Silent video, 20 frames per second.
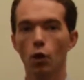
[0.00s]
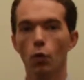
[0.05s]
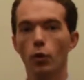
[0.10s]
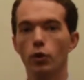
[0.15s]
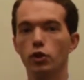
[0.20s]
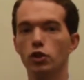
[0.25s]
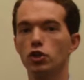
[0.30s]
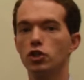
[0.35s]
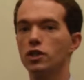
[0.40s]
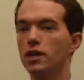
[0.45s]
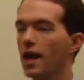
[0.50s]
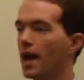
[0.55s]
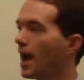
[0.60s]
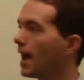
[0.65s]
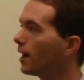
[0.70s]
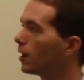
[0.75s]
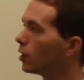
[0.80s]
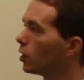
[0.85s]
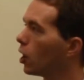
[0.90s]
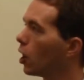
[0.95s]
which is the
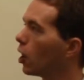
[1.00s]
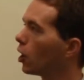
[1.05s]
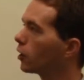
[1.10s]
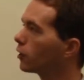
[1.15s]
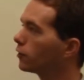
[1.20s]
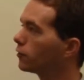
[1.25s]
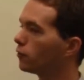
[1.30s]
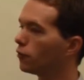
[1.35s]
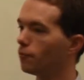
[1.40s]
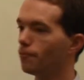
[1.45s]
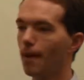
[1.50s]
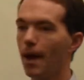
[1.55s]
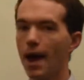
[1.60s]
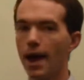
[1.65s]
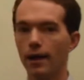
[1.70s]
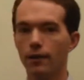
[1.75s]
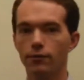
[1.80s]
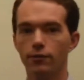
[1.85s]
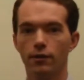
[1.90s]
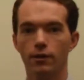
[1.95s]
analog to
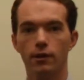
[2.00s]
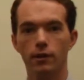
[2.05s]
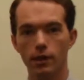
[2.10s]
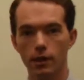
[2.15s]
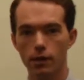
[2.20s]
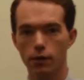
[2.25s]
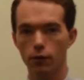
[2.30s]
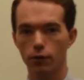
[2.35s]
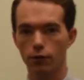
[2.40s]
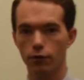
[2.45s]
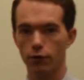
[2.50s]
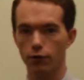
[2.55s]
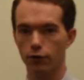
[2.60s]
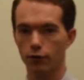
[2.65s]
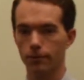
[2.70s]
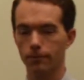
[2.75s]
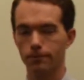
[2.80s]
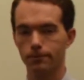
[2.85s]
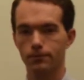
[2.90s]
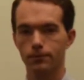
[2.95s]
mass in a linear
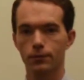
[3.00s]
system.